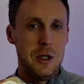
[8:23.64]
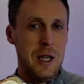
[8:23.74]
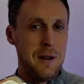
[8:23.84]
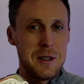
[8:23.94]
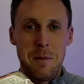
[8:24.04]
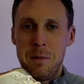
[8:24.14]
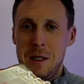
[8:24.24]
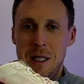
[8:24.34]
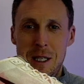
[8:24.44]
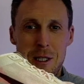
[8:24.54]
if
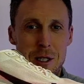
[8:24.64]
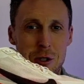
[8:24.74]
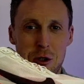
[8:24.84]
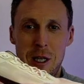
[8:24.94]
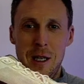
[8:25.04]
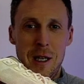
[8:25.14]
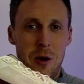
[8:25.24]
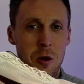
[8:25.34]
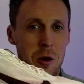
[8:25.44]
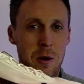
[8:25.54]
somebody's
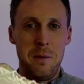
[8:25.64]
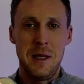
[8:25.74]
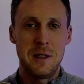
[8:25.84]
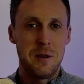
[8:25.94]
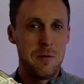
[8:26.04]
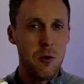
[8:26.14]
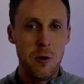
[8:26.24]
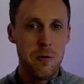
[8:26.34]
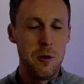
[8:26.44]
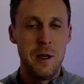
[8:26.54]
striking on the mid to
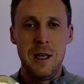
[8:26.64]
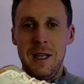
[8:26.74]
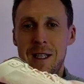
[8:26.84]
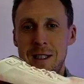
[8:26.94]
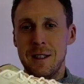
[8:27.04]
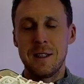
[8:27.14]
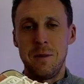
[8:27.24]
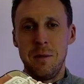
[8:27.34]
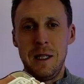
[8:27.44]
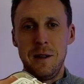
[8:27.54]
forefoot, it
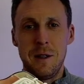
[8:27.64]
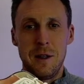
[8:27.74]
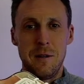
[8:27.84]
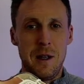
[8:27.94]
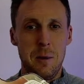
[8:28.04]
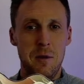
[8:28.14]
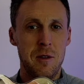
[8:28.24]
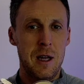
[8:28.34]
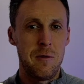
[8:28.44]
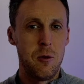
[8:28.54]
doesn't mean that the
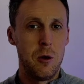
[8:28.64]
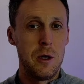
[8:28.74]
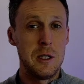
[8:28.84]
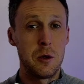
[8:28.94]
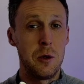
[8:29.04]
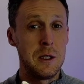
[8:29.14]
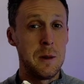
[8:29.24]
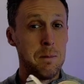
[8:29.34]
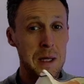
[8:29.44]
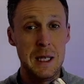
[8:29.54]
Vaporfly 4 is going
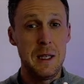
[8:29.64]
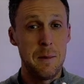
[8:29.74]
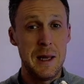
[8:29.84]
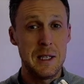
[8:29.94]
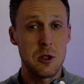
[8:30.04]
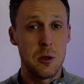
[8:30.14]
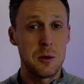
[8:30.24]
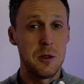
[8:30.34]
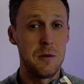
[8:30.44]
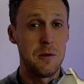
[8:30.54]
to be the best
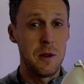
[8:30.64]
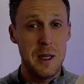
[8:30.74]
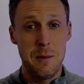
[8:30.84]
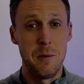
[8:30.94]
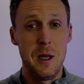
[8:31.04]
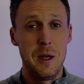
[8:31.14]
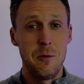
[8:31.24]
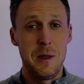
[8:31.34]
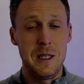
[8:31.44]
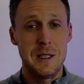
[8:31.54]
option for them
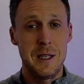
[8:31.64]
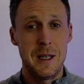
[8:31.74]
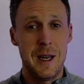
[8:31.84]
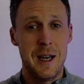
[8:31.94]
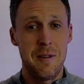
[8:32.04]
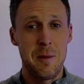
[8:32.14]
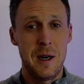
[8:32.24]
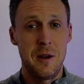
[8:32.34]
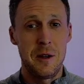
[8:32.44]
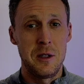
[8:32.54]
racing half
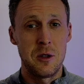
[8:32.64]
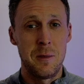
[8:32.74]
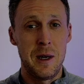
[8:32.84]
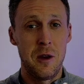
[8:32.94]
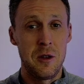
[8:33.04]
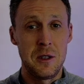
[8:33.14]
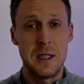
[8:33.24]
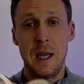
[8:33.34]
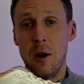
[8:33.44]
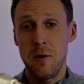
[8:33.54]
marathons or marathons. The
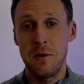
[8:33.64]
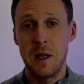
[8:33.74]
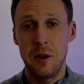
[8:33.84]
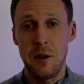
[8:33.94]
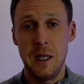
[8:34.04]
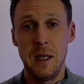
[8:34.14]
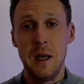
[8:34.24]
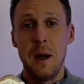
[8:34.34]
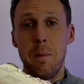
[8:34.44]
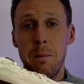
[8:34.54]
Alphafly 3
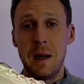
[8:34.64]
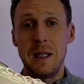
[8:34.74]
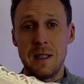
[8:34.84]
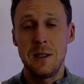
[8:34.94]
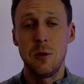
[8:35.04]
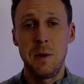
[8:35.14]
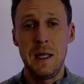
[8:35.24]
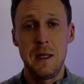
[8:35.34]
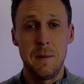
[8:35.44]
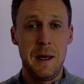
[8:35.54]
might still
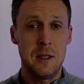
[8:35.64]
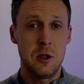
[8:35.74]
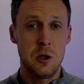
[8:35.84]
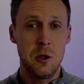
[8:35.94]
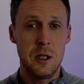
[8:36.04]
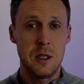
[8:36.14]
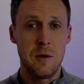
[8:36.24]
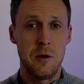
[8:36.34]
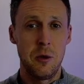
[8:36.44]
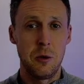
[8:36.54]
be the better choice
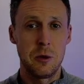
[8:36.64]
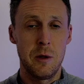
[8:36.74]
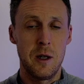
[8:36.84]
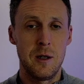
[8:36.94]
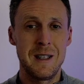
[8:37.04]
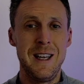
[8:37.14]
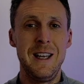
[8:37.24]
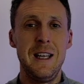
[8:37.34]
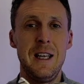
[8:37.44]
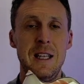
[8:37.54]
for those runners.
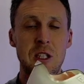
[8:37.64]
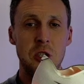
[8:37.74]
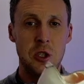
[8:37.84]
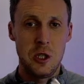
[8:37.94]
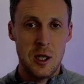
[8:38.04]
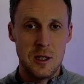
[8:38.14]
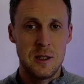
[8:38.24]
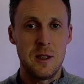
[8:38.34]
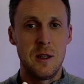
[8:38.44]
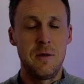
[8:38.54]
It's
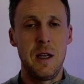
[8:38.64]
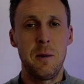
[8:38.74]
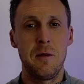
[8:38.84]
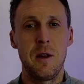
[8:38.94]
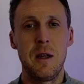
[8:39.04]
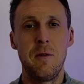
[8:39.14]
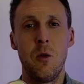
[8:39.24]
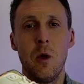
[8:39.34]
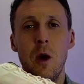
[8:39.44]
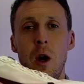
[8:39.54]
just that the Vaporfly
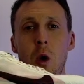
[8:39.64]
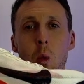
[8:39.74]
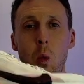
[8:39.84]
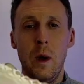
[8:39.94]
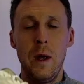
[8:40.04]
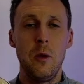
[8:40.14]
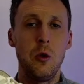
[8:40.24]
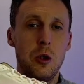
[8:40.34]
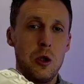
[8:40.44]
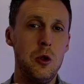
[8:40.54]
4 will
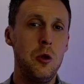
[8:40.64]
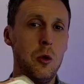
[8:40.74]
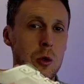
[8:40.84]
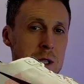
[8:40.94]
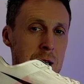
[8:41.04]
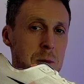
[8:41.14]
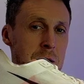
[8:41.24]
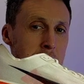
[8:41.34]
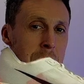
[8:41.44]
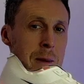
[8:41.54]
suit those types
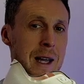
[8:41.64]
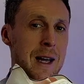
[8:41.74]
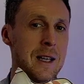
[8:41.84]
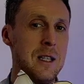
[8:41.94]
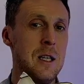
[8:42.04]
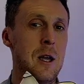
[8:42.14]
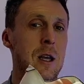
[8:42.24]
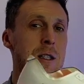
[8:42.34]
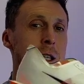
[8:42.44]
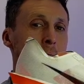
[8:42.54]
of biomechanics
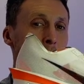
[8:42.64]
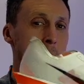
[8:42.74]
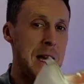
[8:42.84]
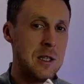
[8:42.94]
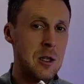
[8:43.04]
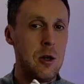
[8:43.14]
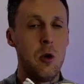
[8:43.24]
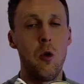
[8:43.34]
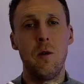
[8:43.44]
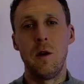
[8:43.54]
slightly better
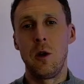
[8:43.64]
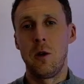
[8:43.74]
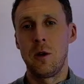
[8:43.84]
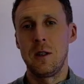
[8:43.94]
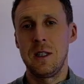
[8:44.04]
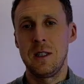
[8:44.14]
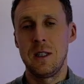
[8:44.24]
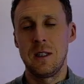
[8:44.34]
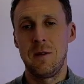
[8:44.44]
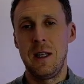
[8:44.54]
over longer
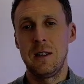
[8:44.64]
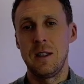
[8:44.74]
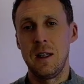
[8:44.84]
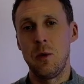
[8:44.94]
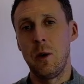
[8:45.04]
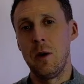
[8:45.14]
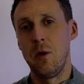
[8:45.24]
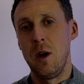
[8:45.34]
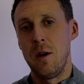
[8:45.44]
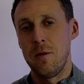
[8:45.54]
distance events than they
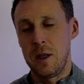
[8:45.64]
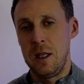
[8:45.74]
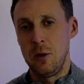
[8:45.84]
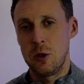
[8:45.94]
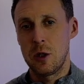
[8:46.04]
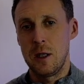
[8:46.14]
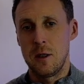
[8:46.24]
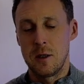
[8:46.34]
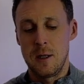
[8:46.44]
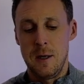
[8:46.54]
will for heel
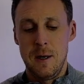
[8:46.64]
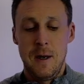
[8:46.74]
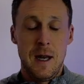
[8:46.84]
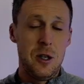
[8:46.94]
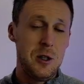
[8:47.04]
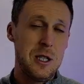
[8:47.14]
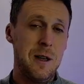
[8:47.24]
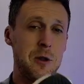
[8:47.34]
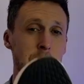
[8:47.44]
strikers. And you just have to